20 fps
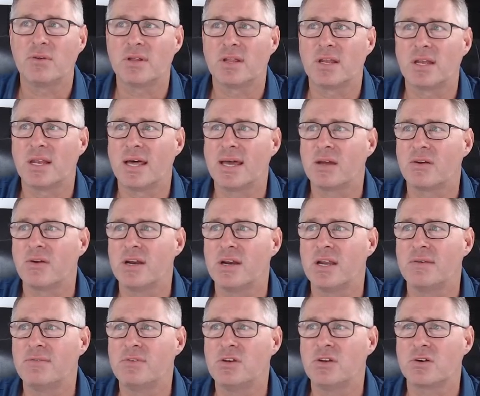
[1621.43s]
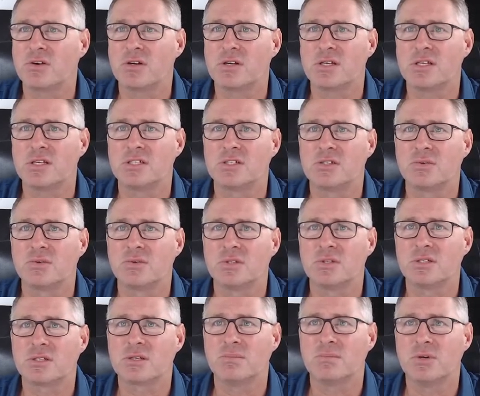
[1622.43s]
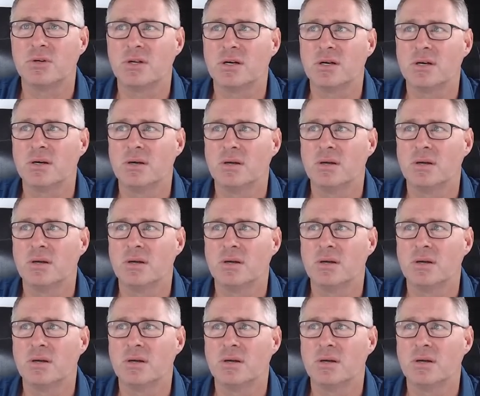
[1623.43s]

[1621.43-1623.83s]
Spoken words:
and layer, Grant, have you not got it installed on this computer?